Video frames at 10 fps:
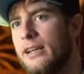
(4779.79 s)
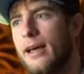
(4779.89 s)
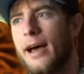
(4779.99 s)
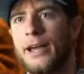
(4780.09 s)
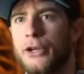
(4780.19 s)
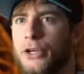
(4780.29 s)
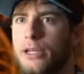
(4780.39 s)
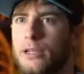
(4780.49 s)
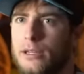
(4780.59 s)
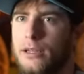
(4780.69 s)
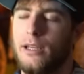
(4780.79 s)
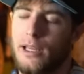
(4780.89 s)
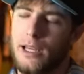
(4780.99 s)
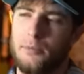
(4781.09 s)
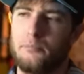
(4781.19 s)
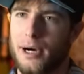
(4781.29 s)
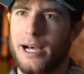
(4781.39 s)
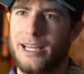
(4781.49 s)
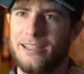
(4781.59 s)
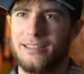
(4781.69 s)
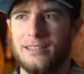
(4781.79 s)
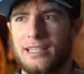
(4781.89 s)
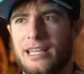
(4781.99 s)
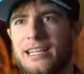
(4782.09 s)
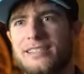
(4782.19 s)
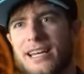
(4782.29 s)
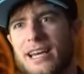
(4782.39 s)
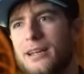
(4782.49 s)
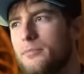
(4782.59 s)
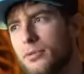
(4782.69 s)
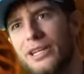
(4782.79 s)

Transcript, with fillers: it, I could. But he said,